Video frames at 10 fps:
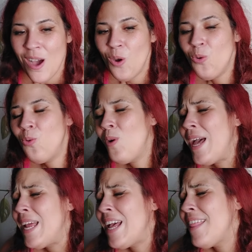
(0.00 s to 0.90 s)

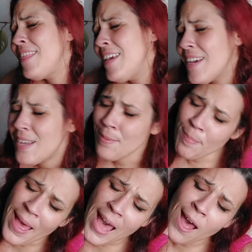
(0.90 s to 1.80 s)
When I think
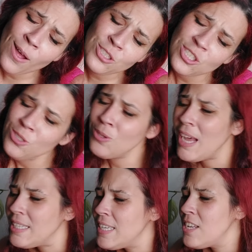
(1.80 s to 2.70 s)
about you,
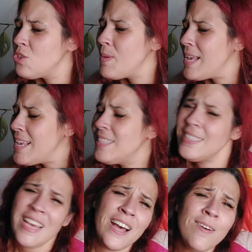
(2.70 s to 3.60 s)
I touch
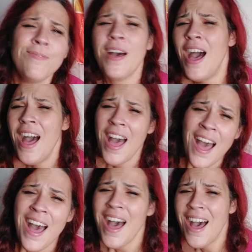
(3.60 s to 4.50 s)
myself. Oh,
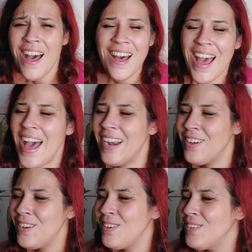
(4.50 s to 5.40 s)
I
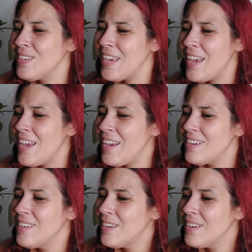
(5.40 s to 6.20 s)
don't get.